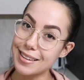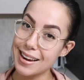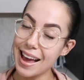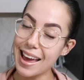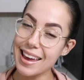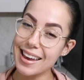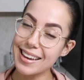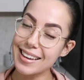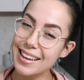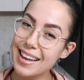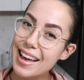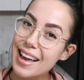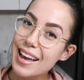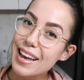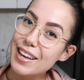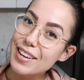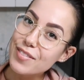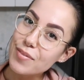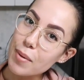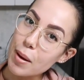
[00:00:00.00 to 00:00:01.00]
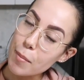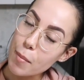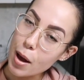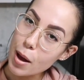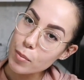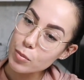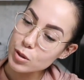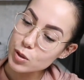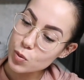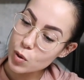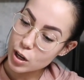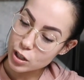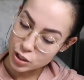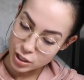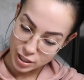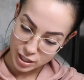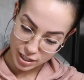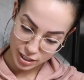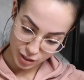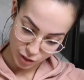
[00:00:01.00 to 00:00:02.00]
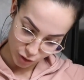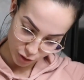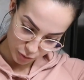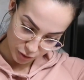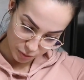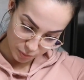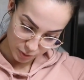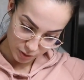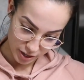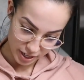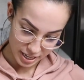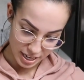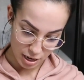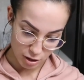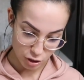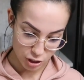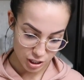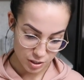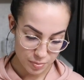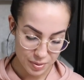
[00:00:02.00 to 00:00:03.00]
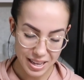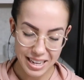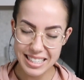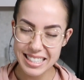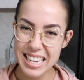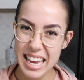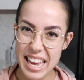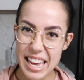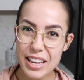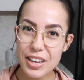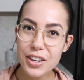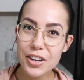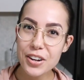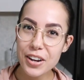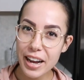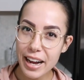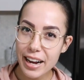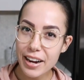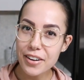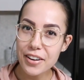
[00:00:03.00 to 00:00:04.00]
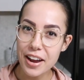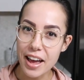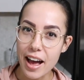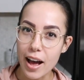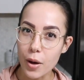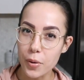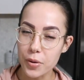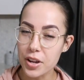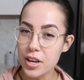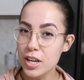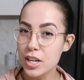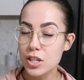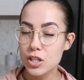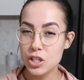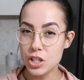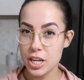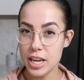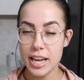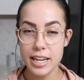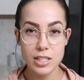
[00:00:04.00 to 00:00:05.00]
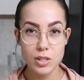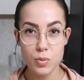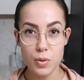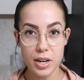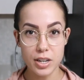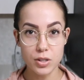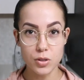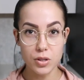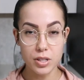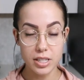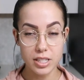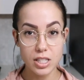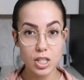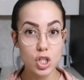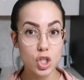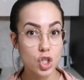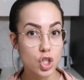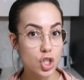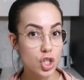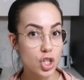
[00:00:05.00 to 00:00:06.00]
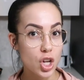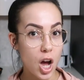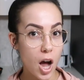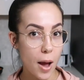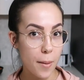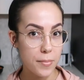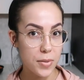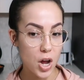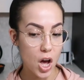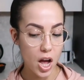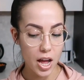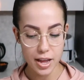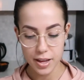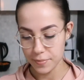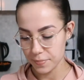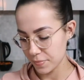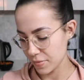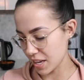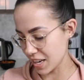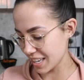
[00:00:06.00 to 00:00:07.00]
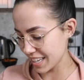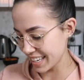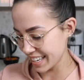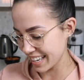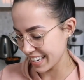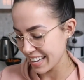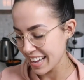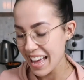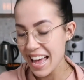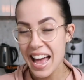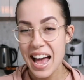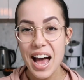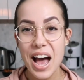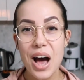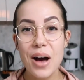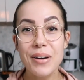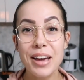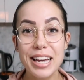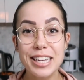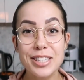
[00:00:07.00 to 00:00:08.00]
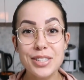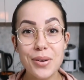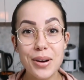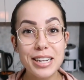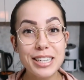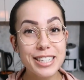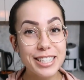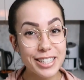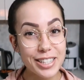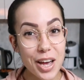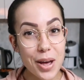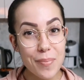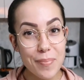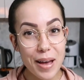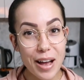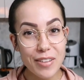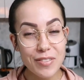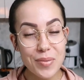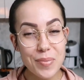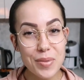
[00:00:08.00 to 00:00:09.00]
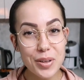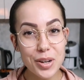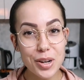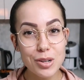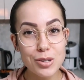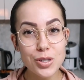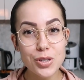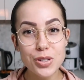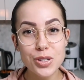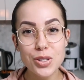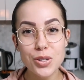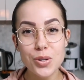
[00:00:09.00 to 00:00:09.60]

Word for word: of the night. If my mom was watching this or with me right now, she'd be like, take your hair down. She hates when I do this top knot. Okay, so I just got back from the grocery